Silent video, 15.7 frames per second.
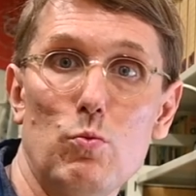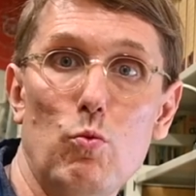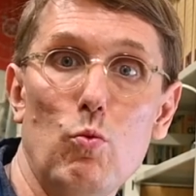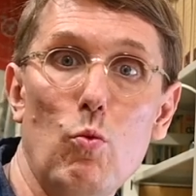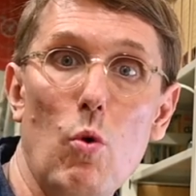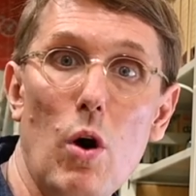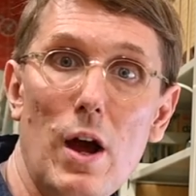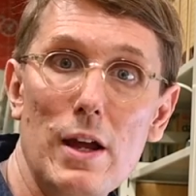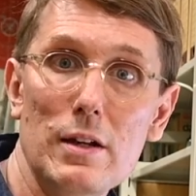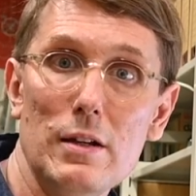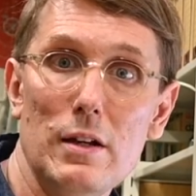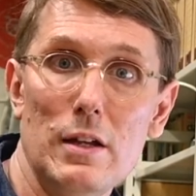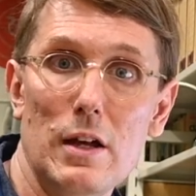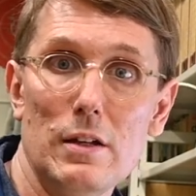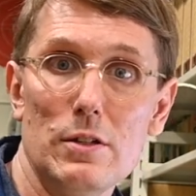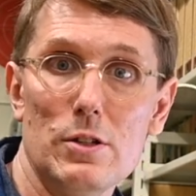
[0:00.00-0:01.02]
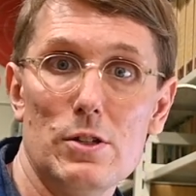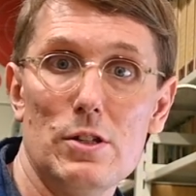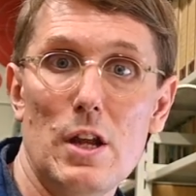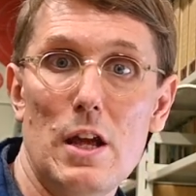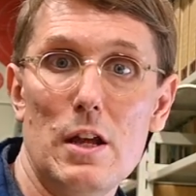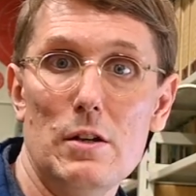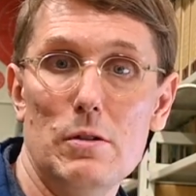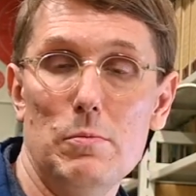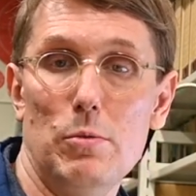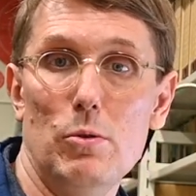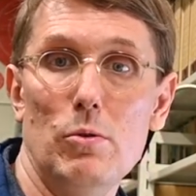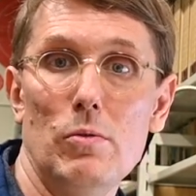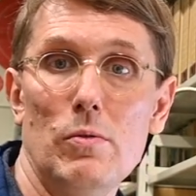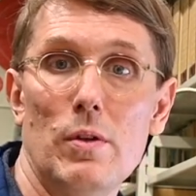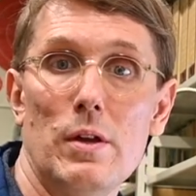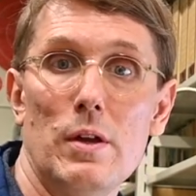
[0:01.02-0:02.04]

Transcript: widely understandable